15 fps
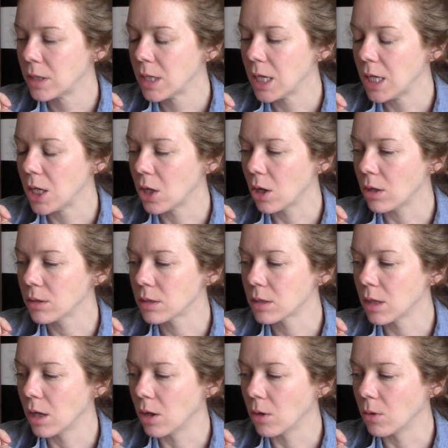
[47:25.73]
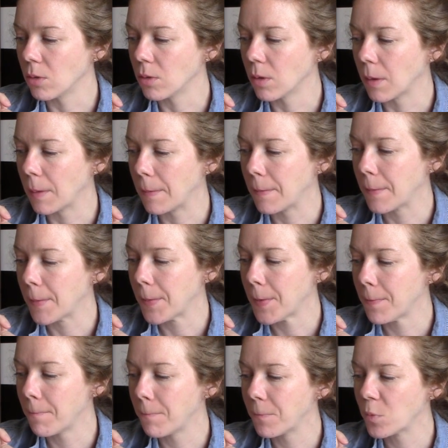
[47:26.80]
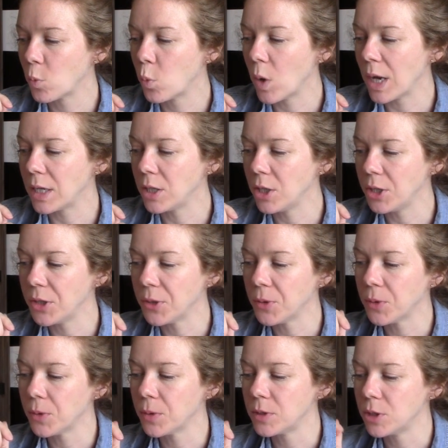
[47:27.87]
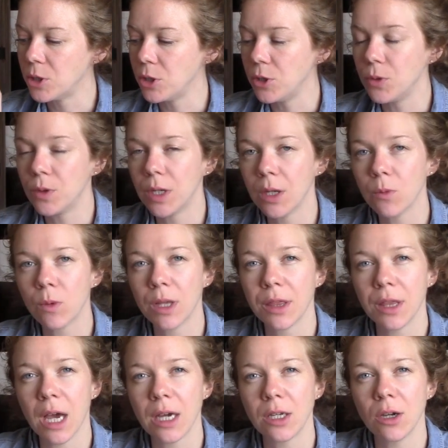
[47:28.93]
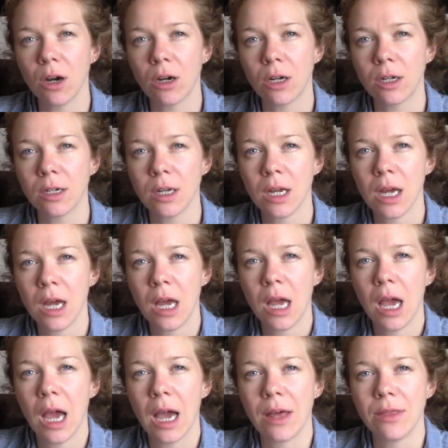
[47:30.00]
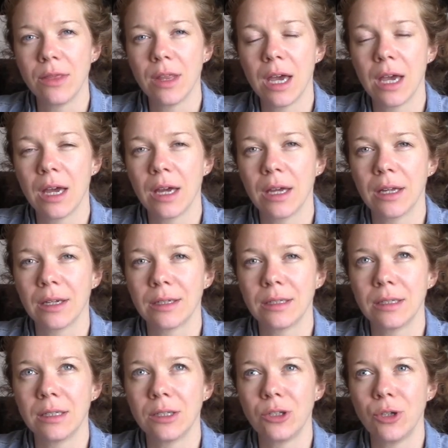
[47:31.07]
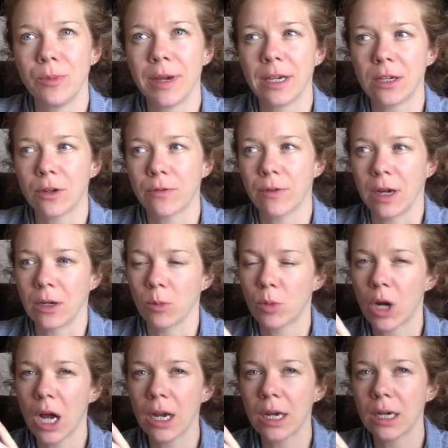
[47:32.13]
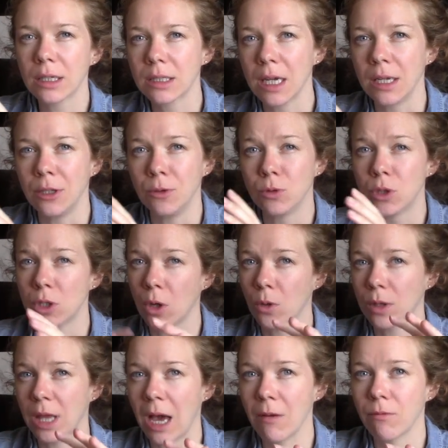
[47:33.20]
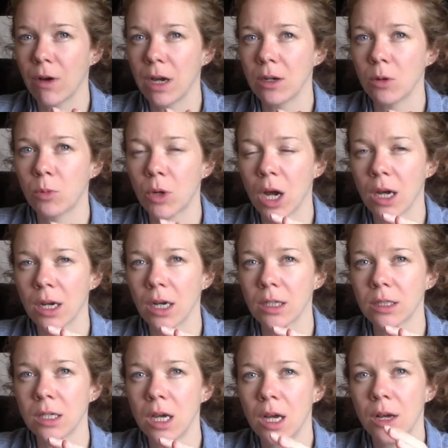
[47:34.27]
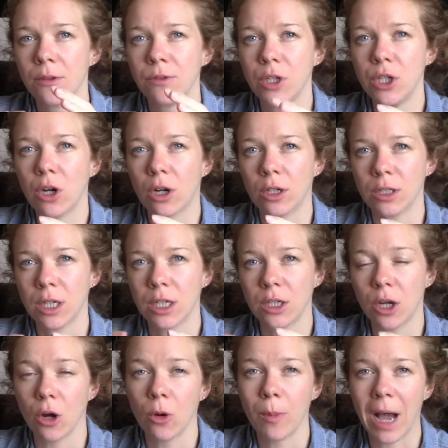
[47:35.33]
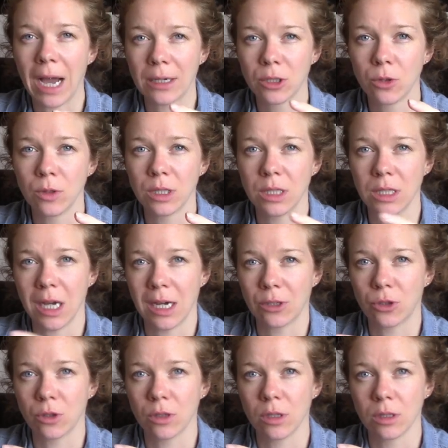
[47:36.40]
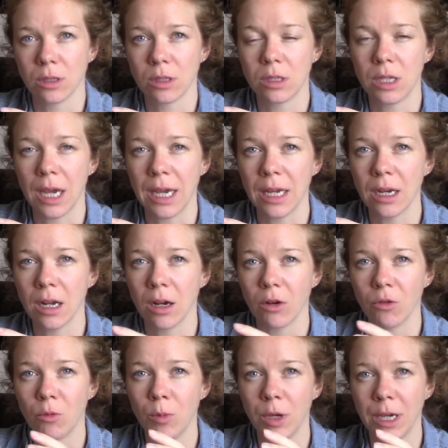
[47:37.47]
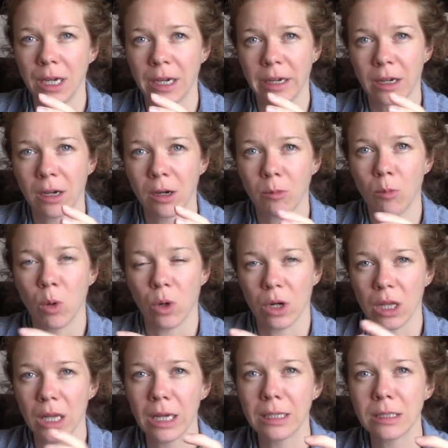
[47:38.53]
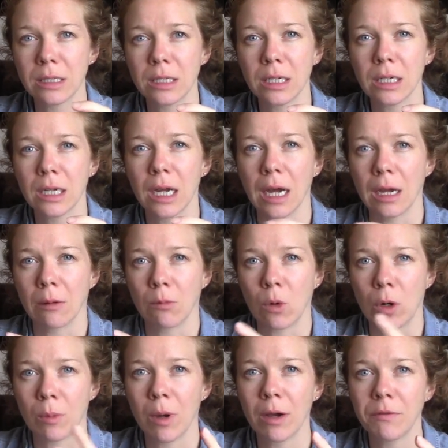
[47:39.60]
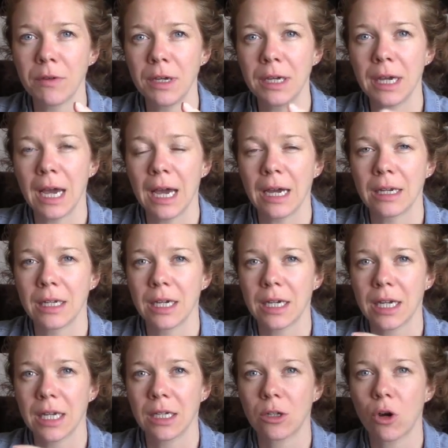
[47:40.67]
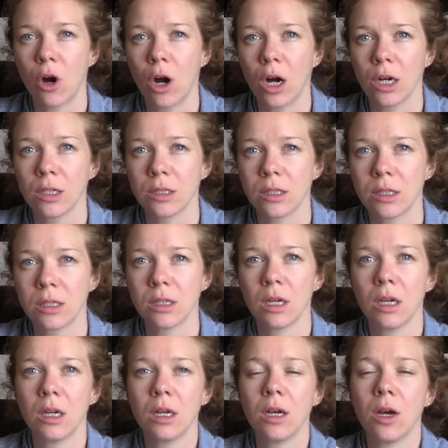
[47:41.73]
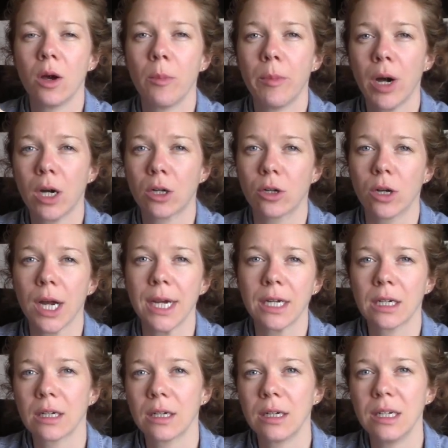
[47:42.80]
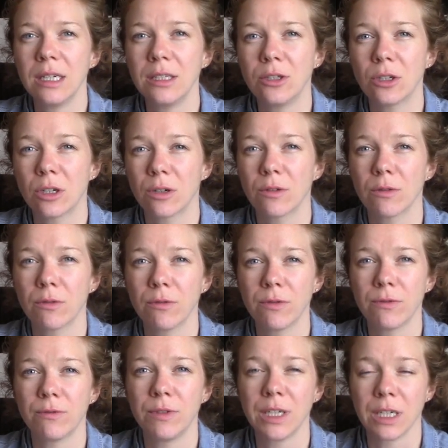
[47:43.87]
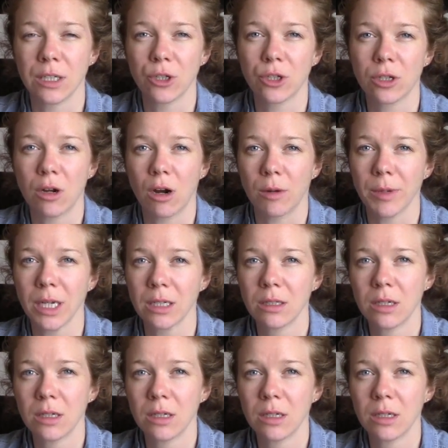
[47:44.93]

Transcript: it also, when you do knit with that yarn and then you make your final product and you soak that final product, the yarn can go back to its natural state of being more elastic and more puffy, and it can cause puckering in your finished garment.